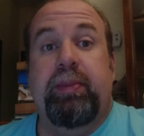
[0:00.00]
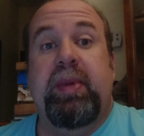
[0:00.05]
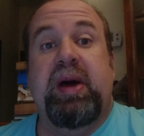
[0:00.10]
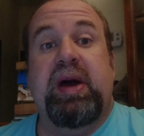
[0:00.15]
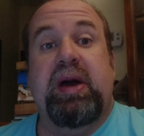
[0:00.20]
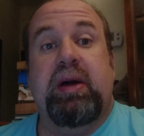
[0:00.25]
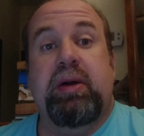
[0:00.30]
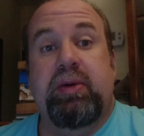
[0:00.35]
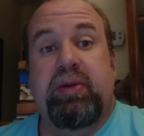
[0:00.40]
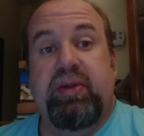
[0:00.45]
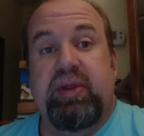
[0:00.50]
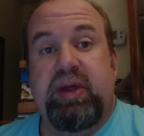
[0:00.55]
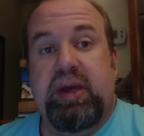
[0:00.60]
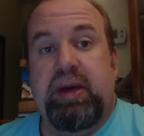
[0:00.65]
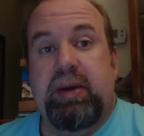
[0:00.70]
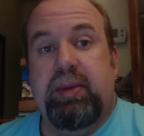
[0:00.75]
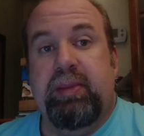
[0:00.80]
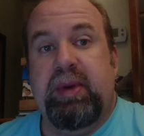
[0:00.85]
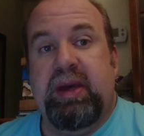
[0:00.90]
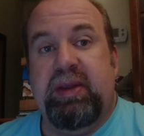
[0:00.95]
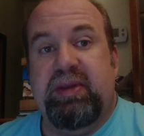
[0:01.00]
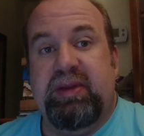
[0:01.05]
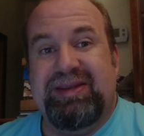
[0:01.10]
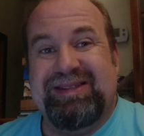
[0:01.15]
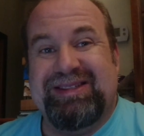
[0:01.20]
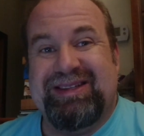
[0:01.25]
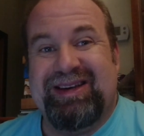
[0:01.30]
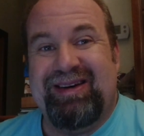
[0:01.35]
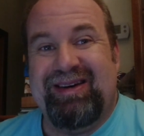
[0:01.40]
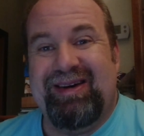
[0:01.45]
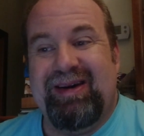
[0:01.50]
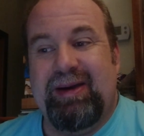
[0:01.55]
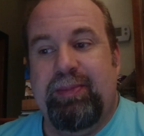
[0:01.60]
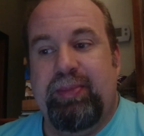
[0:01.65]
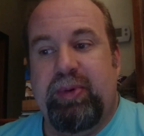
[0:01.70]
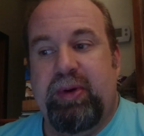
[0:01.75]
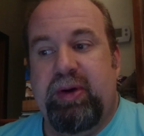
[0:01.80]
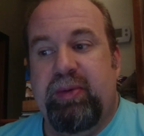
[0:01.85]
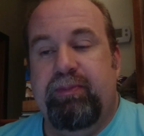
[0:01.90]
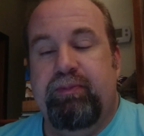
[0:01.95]
back on them and the
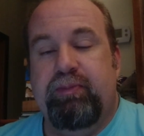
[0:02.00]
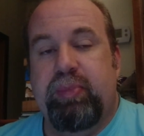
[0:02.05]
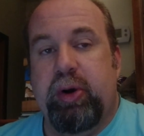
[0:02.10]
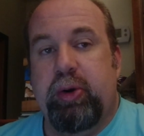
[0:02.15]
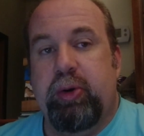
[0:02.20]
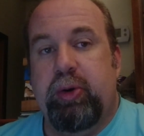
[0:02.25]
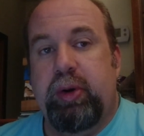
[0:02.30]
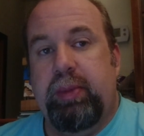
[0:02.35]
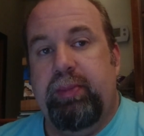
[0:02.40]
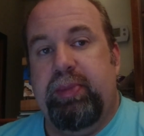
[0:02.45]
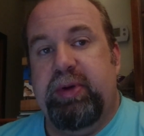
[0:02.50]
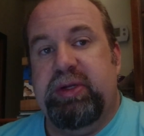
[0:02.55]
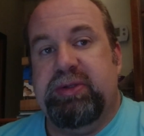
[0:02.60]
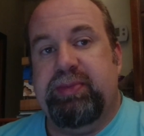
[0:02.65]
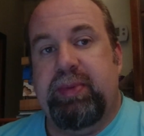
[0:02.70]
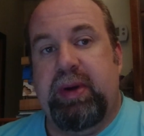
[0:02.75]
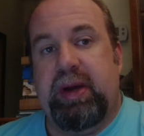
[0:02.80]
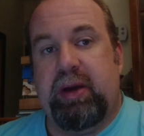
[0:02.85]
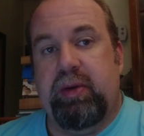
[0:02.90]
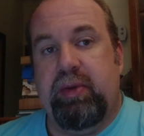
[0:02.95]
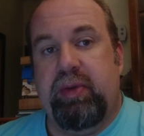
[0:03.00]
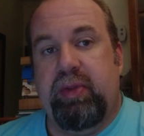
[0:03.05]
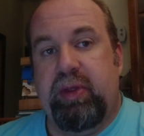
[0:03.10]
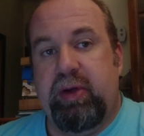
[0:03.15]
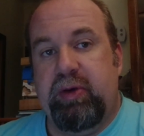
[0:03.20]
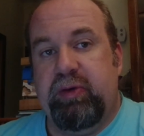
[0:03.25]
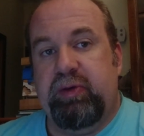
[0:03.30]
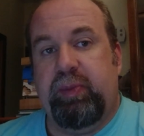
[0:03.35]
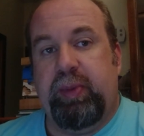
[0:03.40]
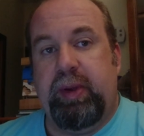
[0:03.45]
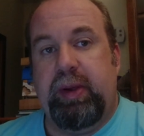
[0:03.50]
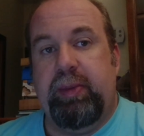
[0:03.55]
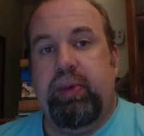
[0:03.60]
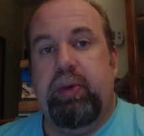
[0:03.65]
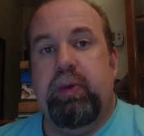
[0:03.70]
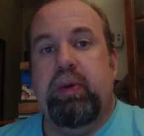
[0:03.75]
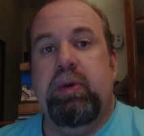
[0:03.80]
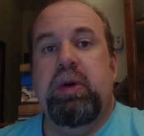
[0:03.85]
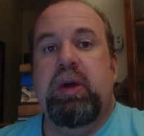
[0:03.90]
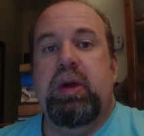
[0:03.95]
type of burden it puts back on those
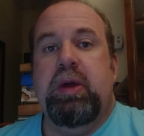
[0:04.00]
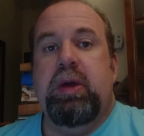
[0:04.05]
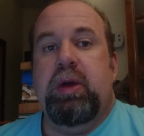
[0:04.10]
people.